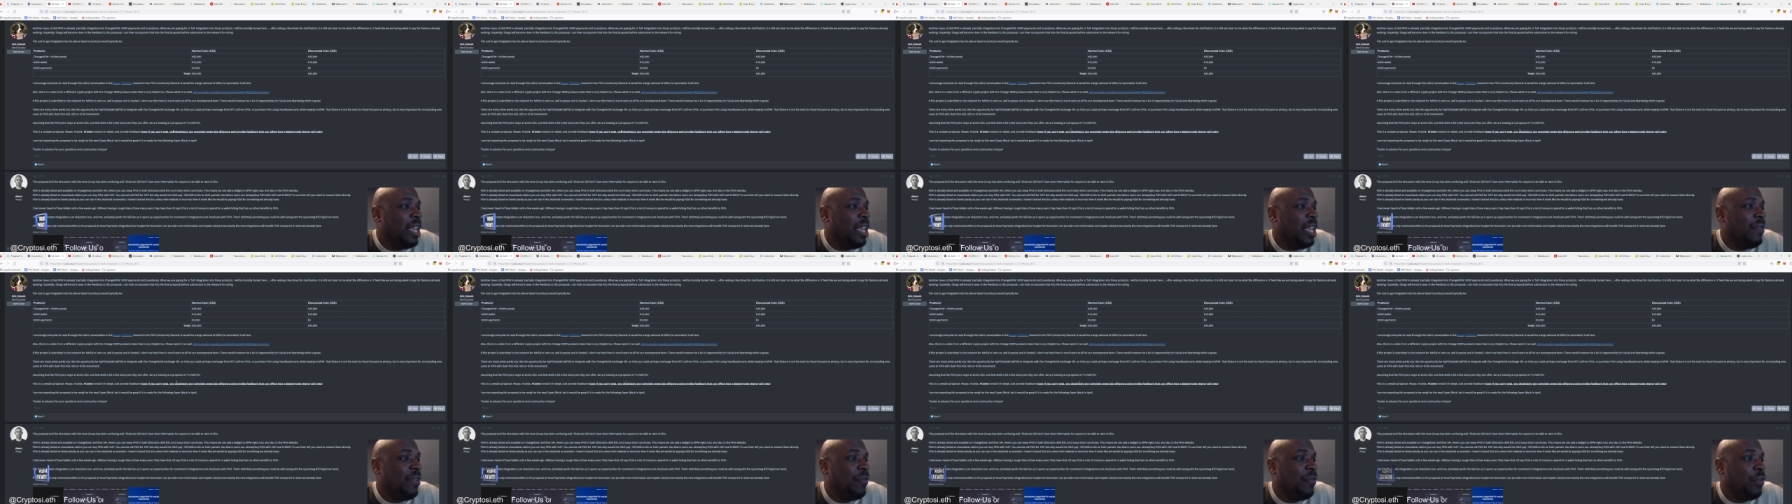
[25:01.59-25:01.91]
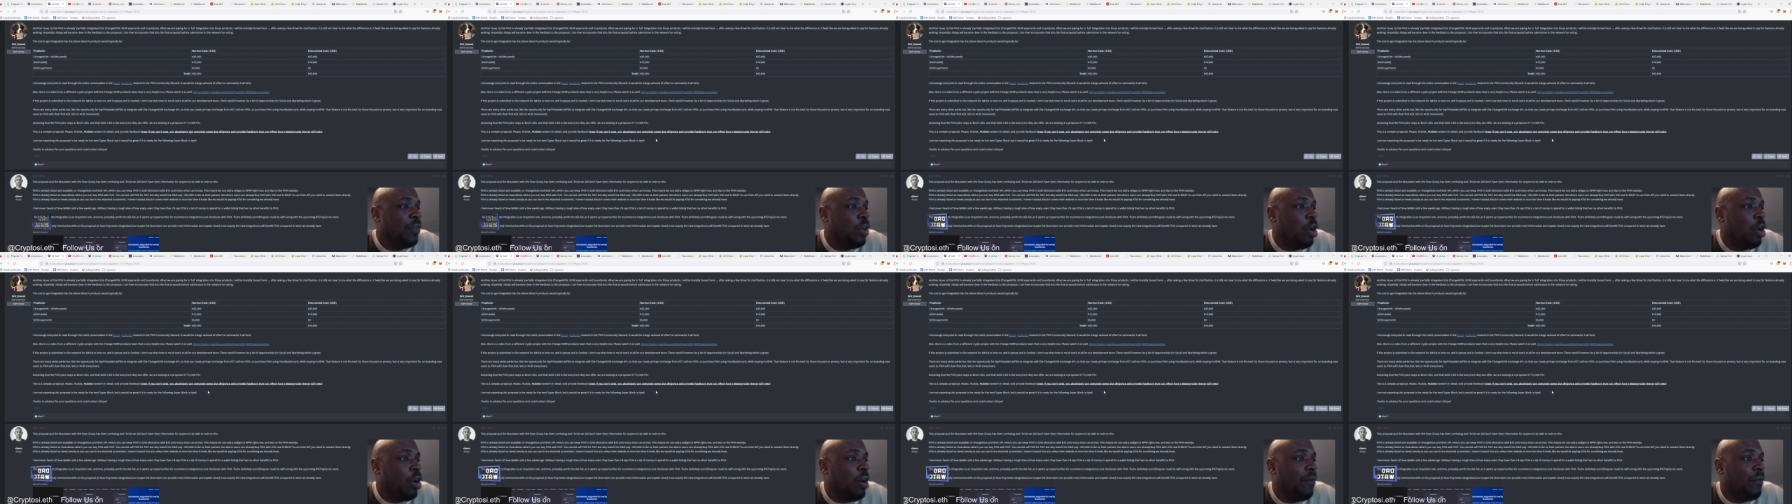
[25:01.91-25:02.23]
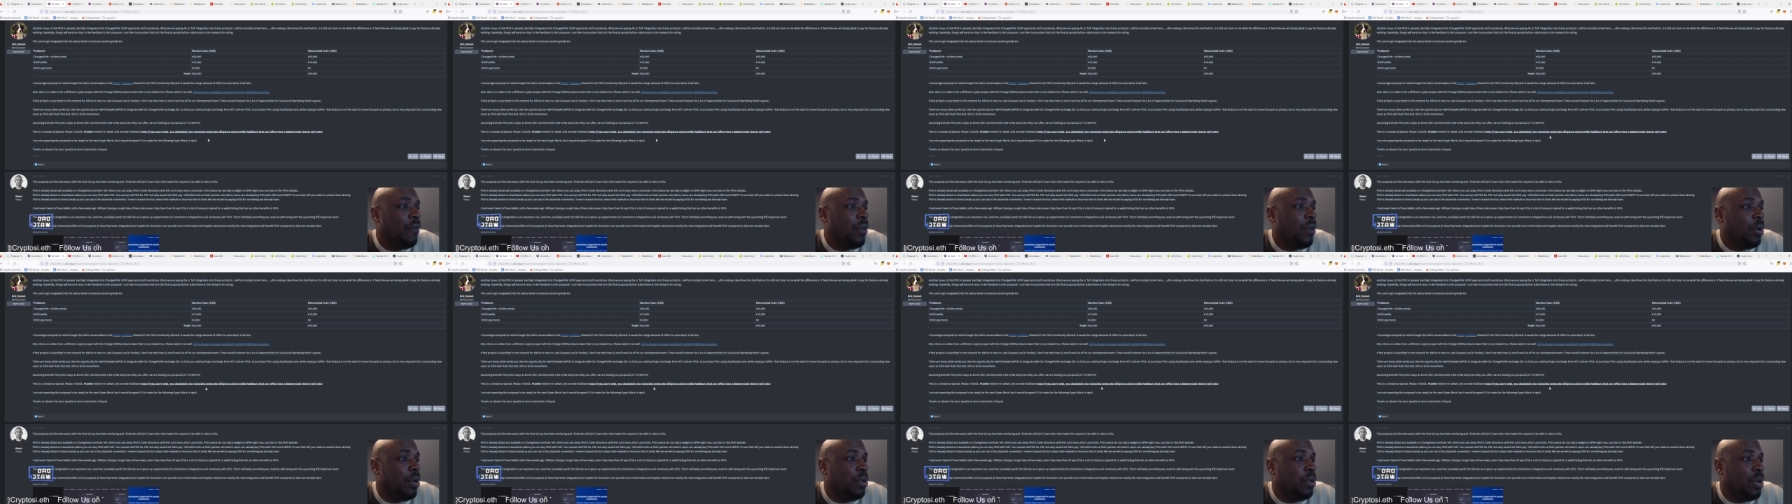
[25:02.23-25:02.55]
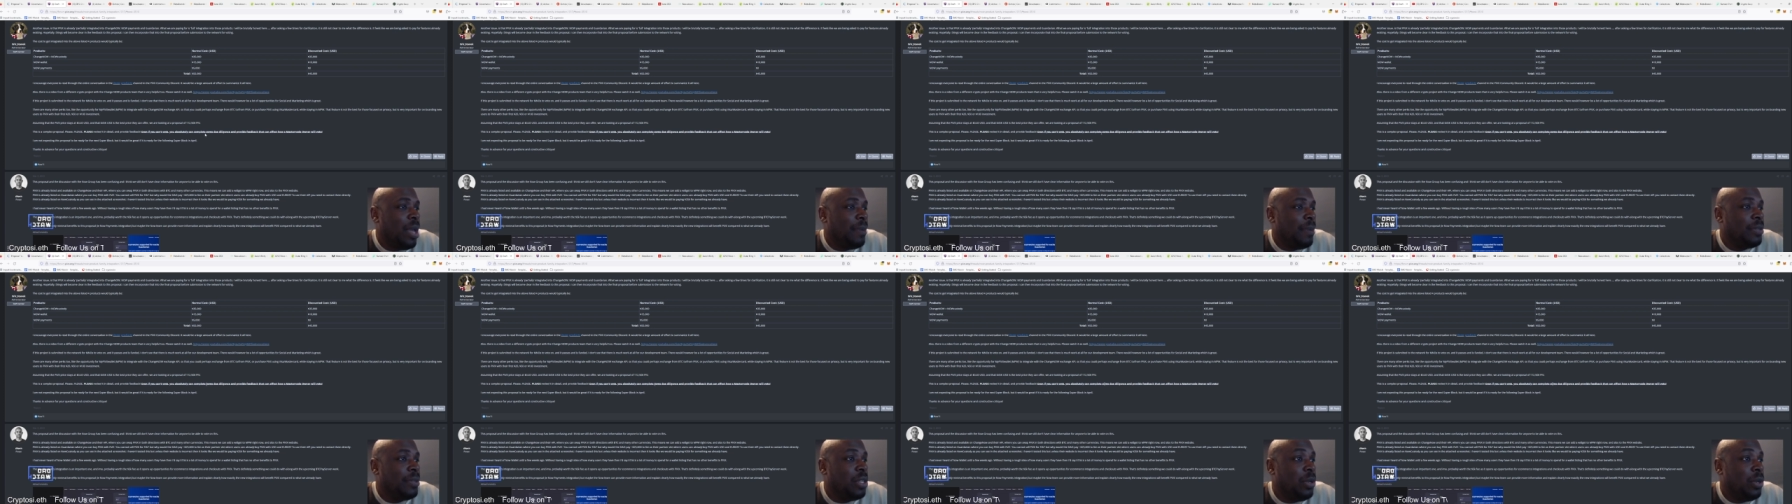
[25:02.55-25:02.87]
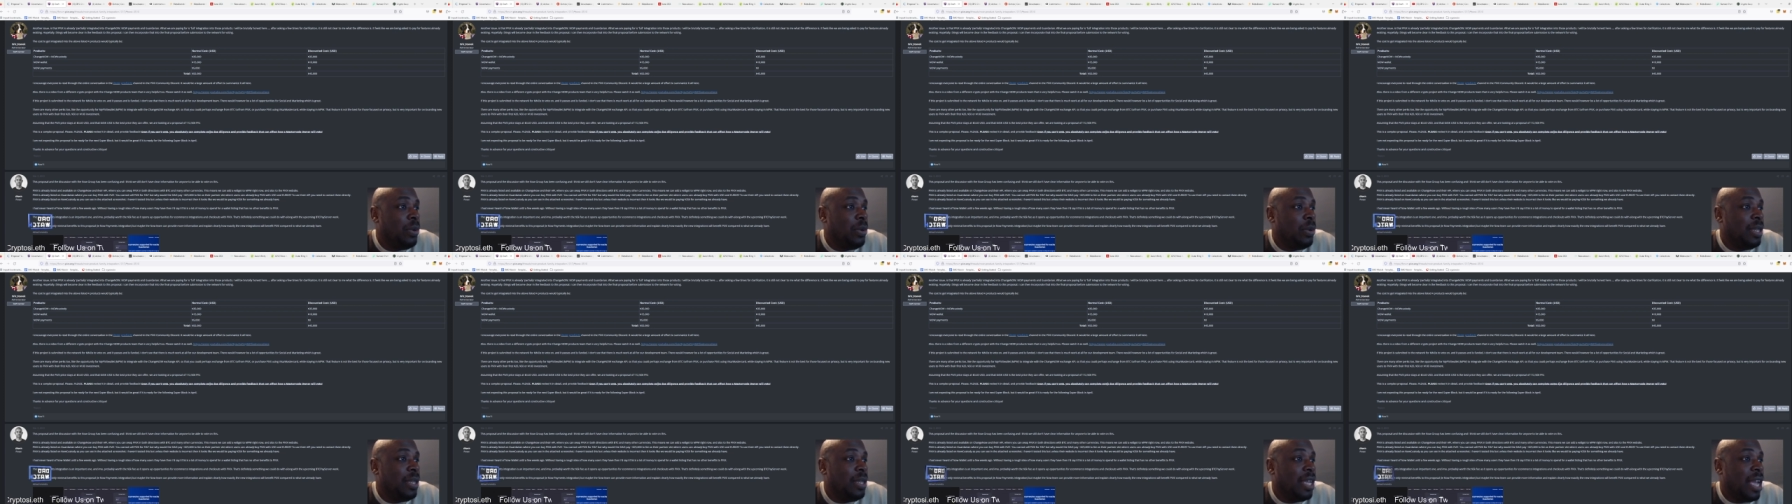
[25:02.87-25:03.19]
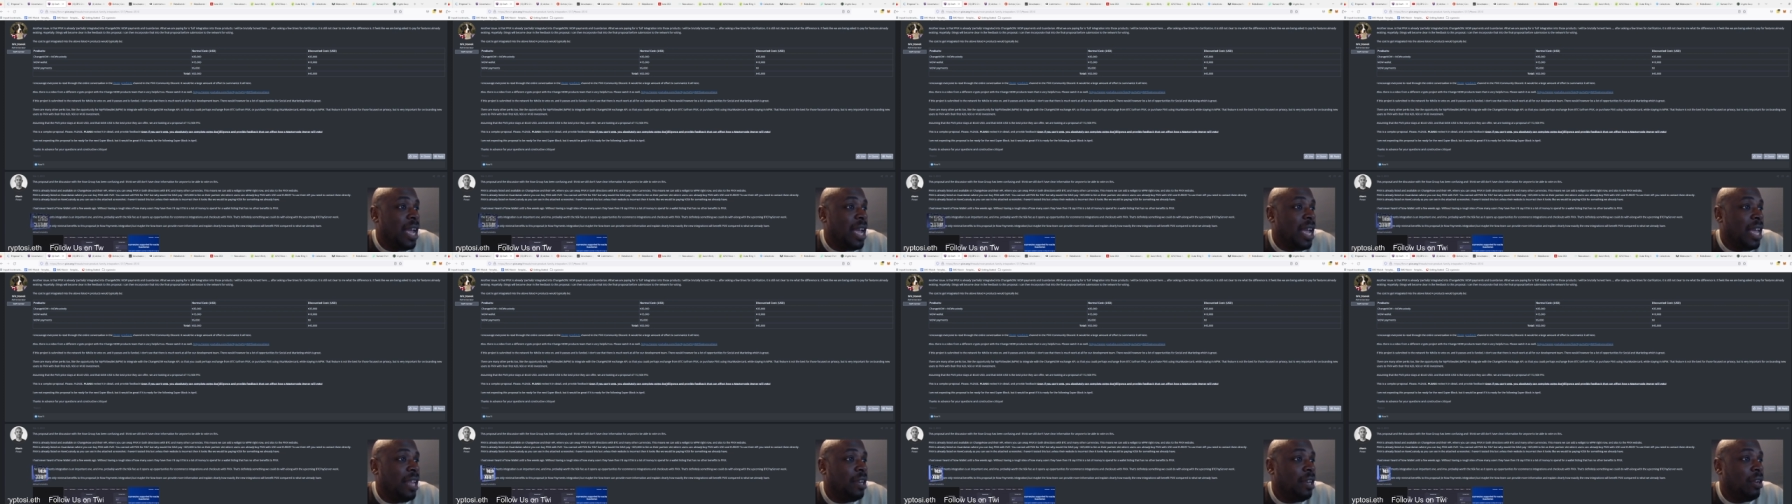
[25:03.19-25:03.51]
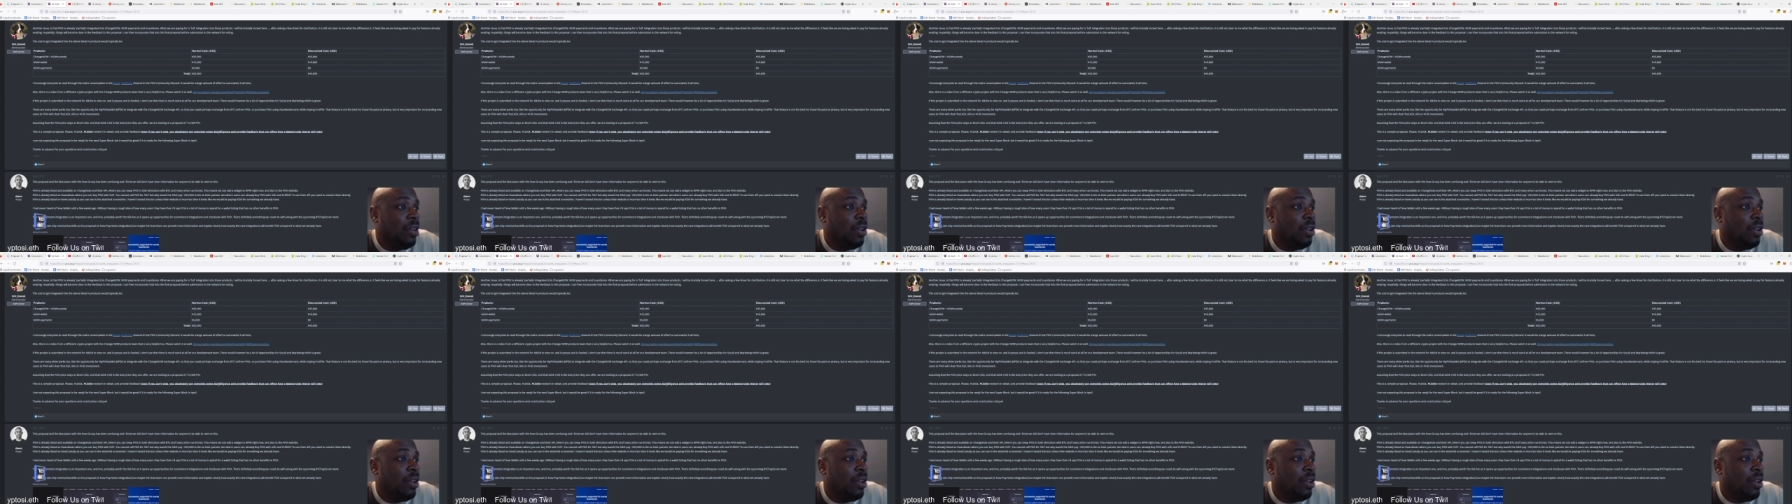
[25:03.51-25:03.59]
Even if you can't vote, you absolutely can